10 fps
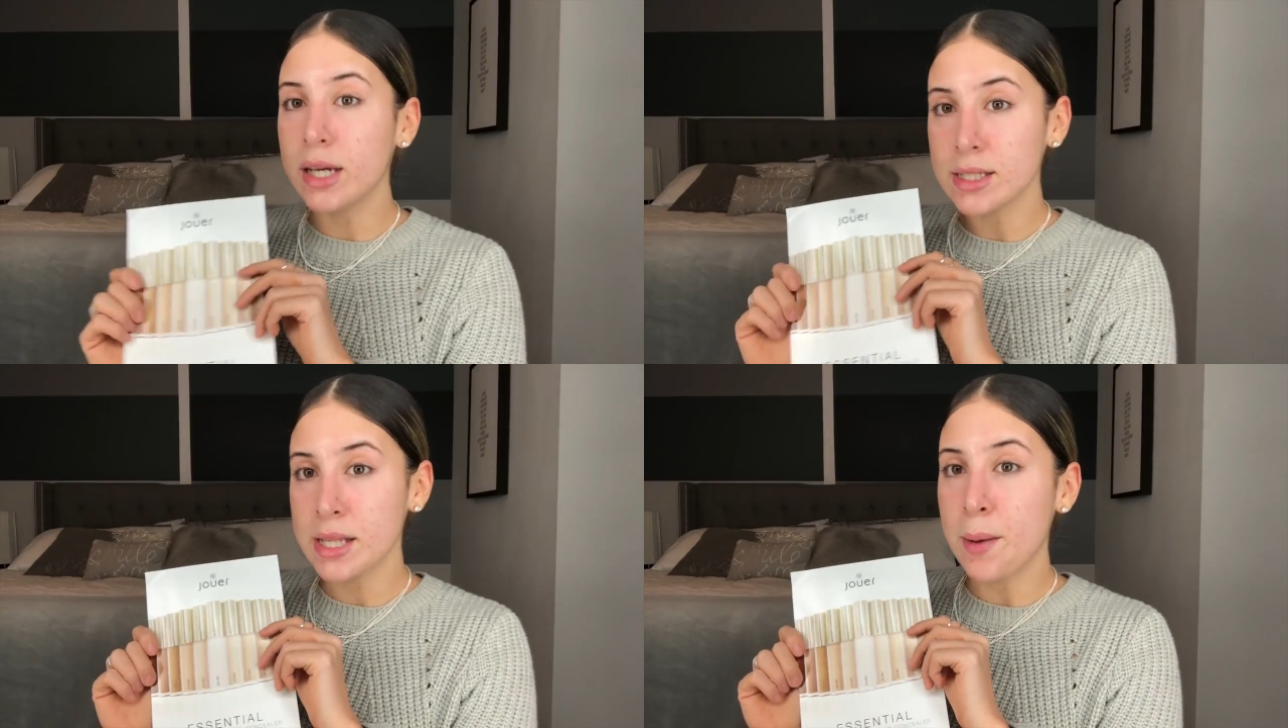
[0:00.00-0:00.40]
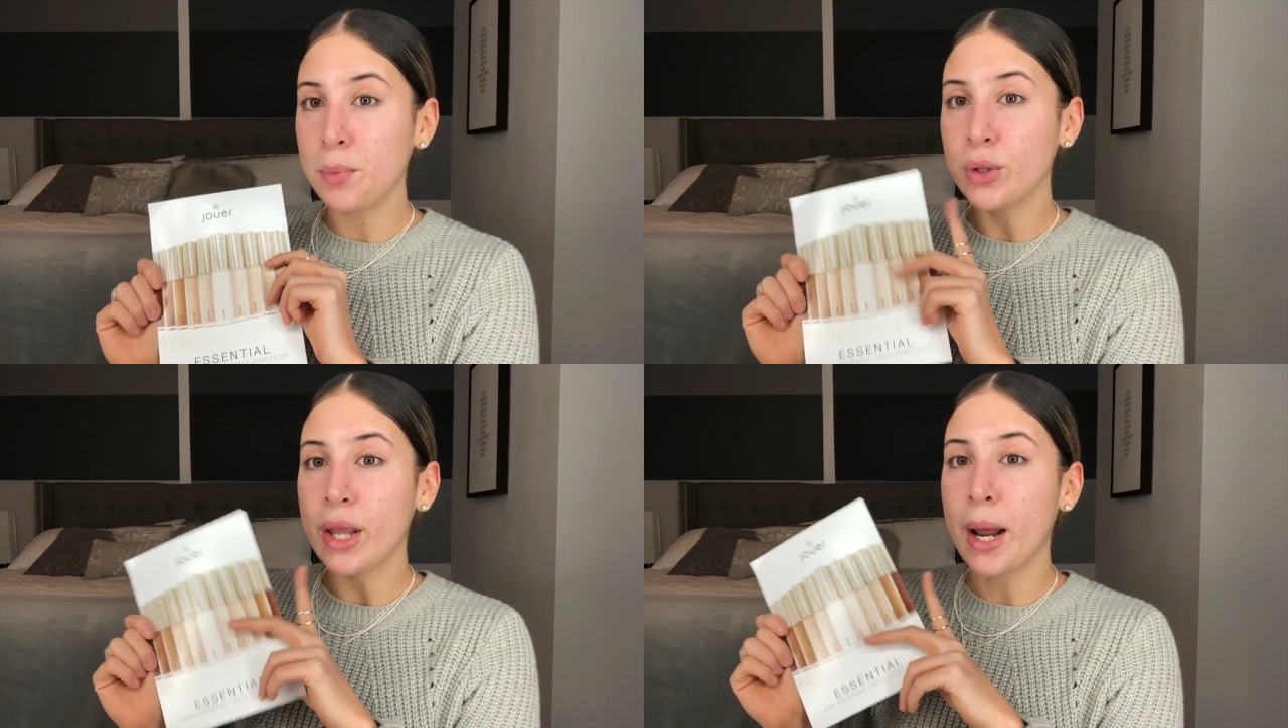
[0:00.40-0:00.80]
next
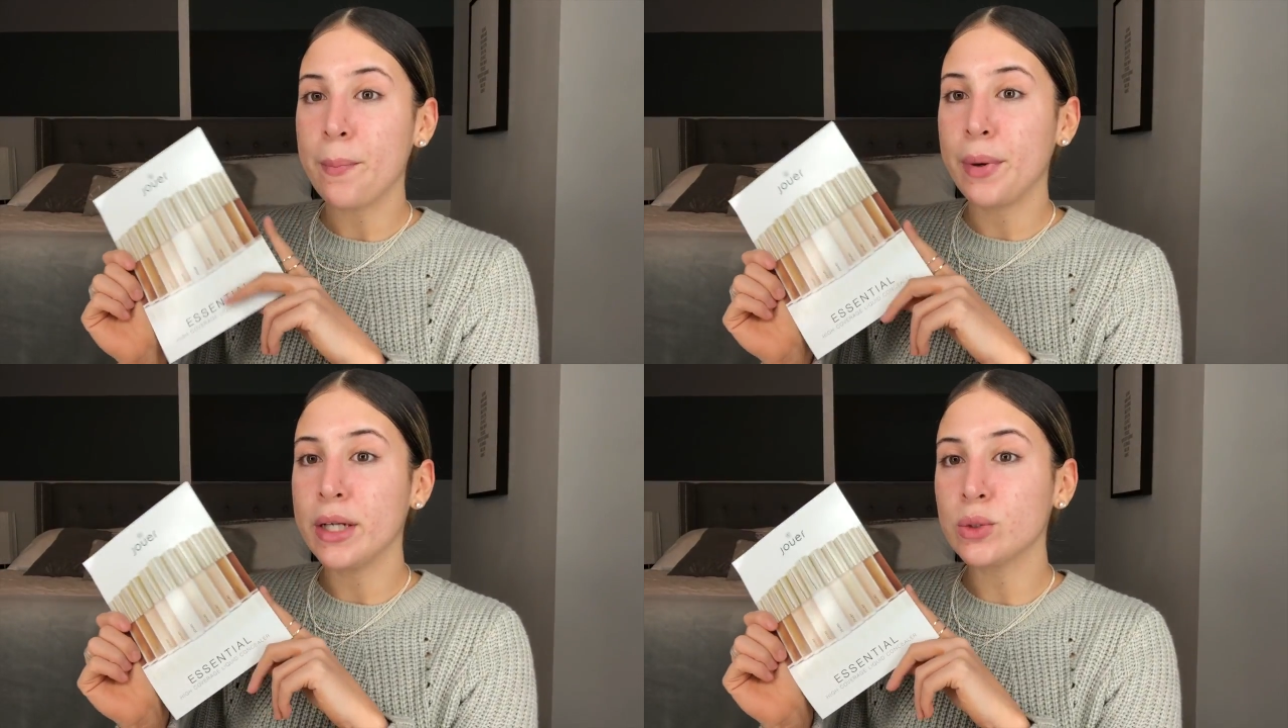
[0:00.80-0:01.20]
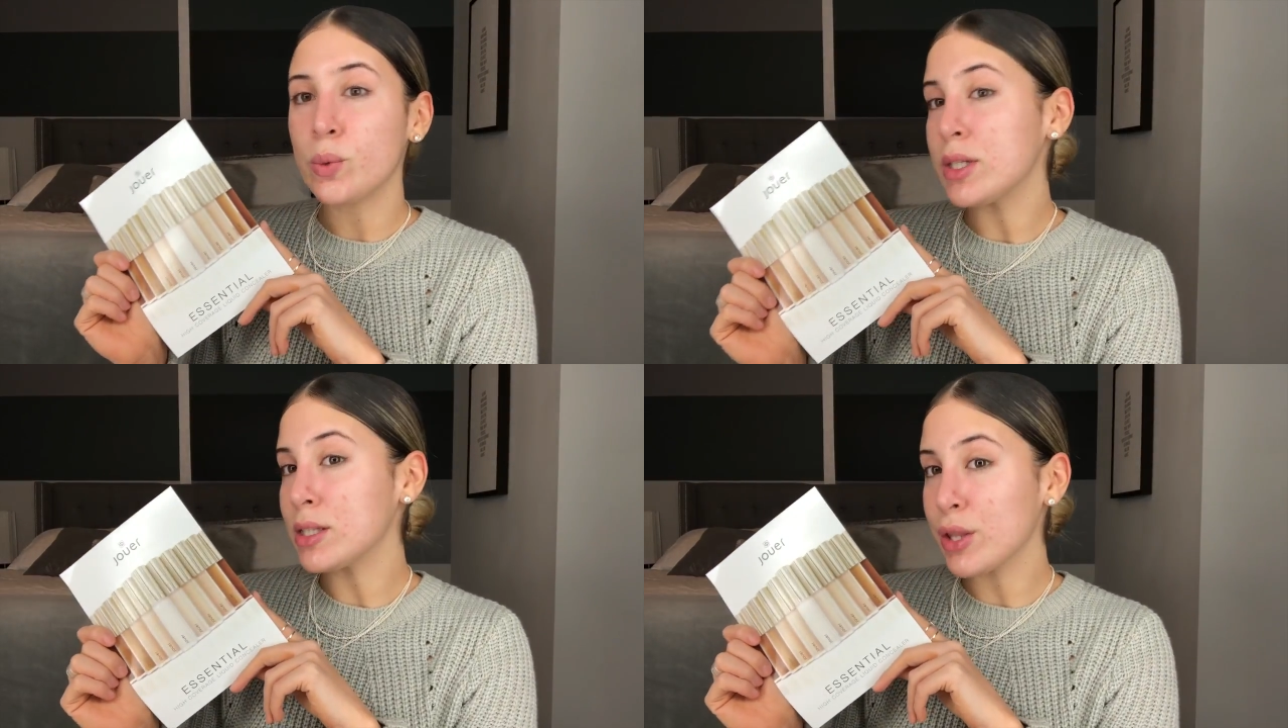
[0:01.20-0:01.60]
sample that I picked
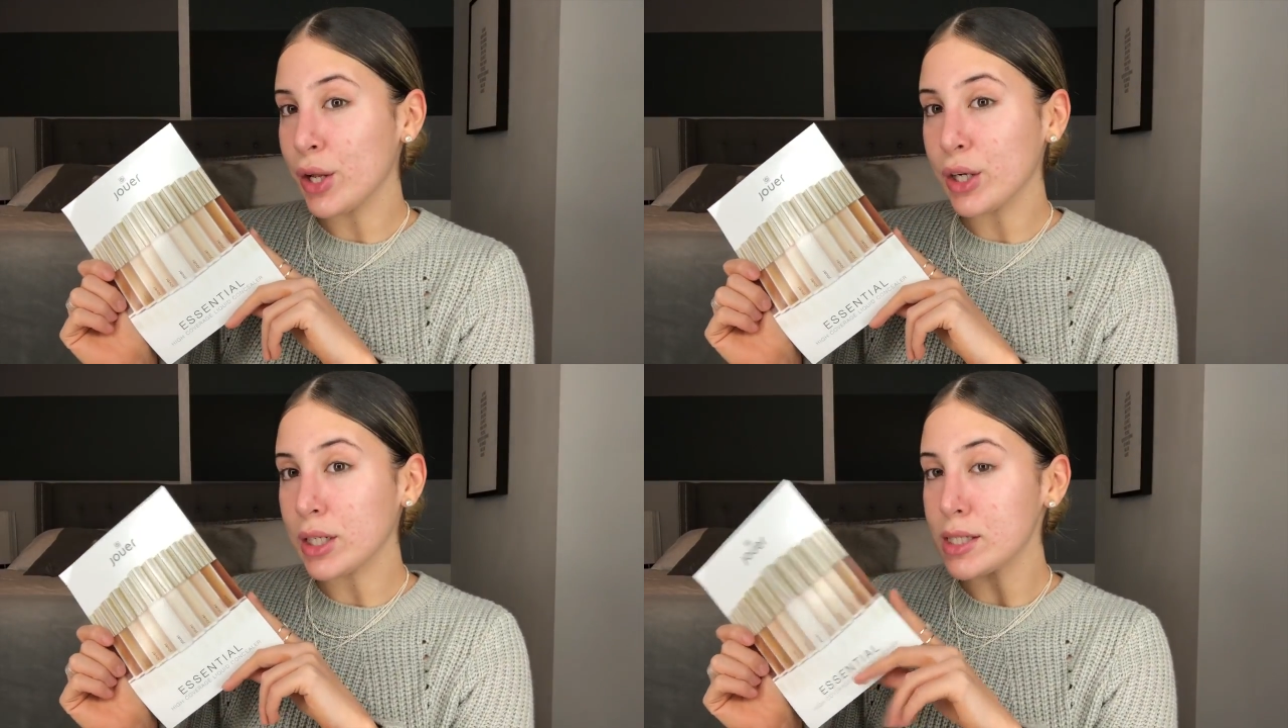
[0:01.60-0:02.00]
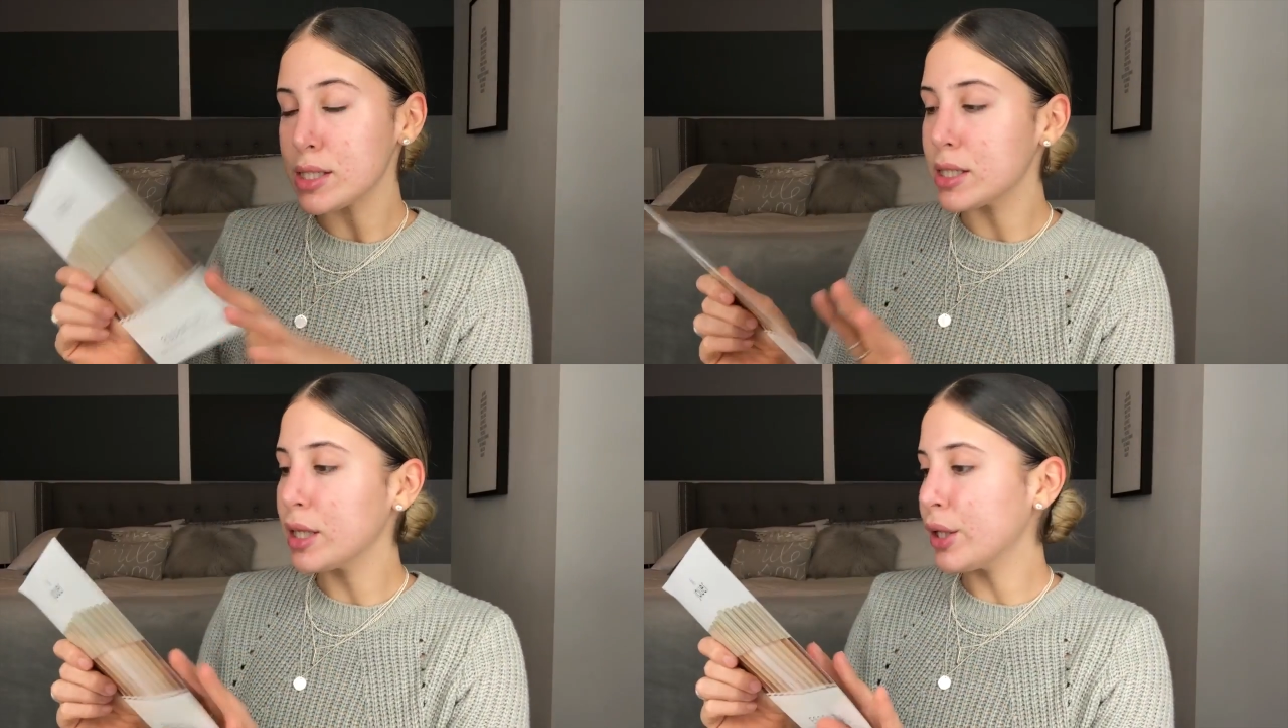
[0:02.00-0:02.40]
was their
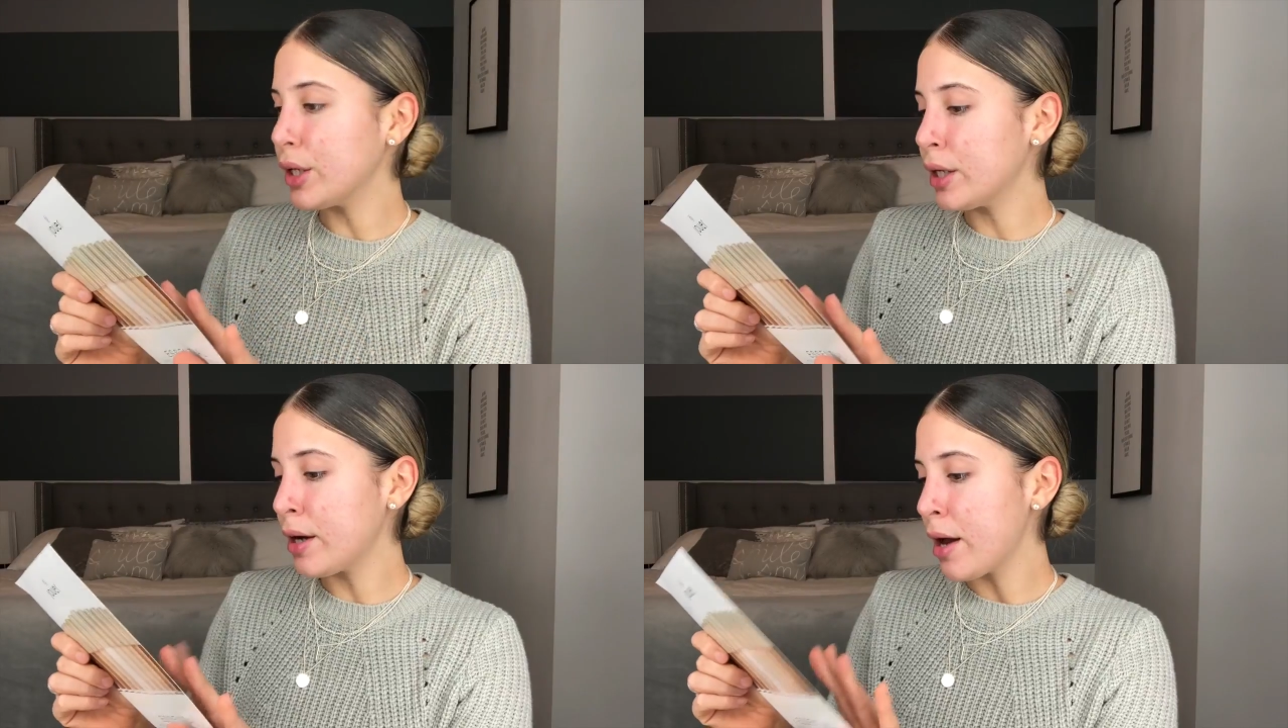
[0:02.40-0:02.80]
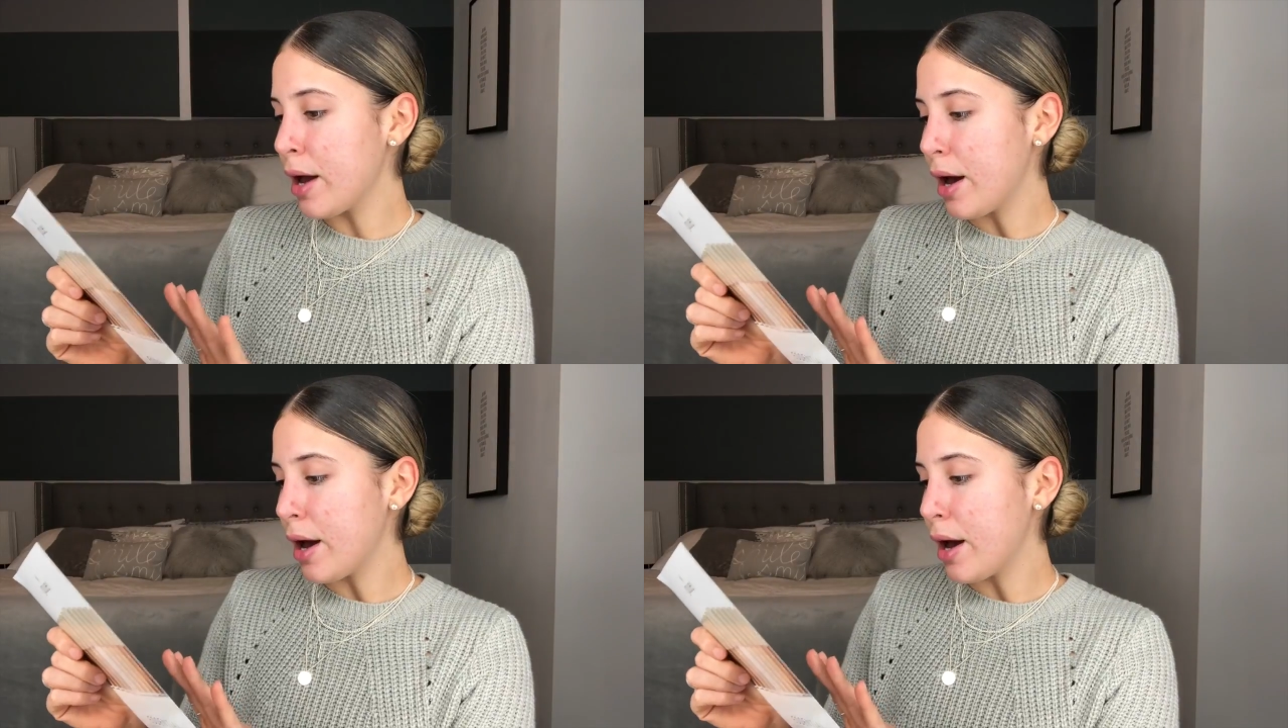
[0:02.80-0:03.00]
concealer.